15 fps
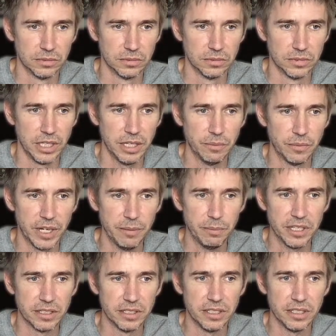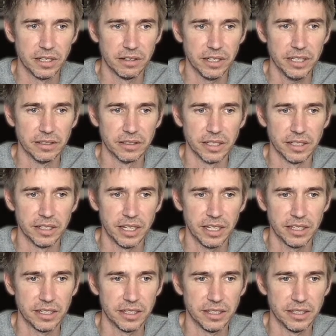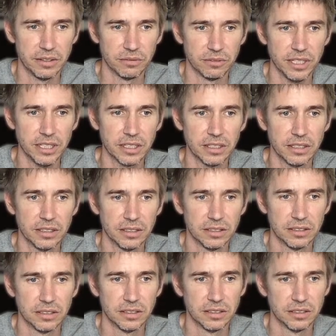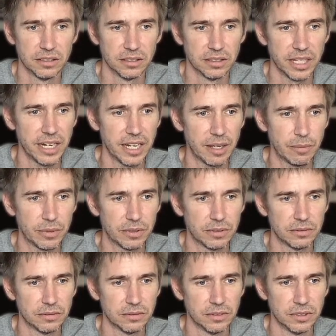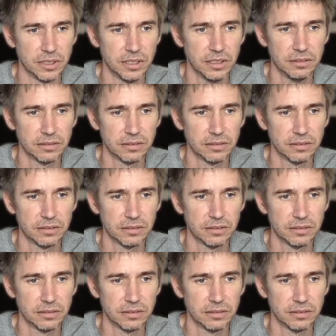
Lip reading: it might be in DRA and not in RIC. That happened. No.